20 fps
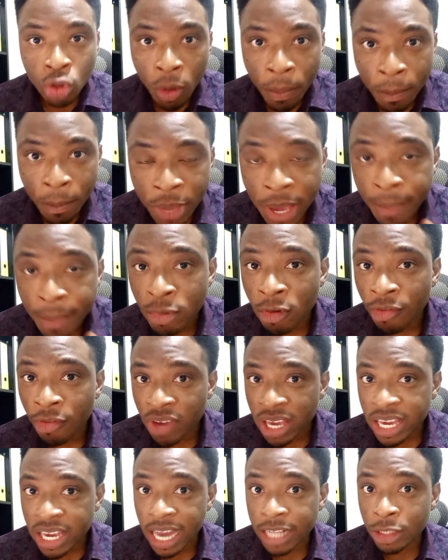Some
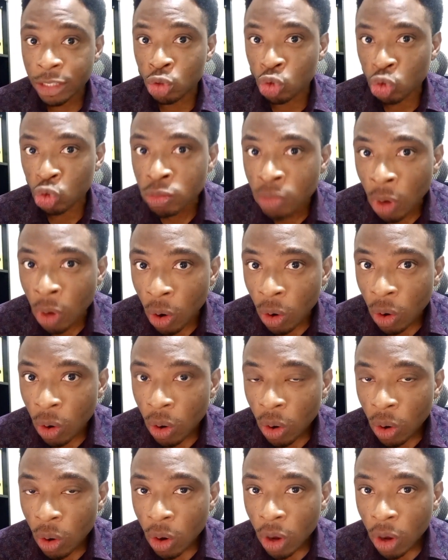people fee get tumor,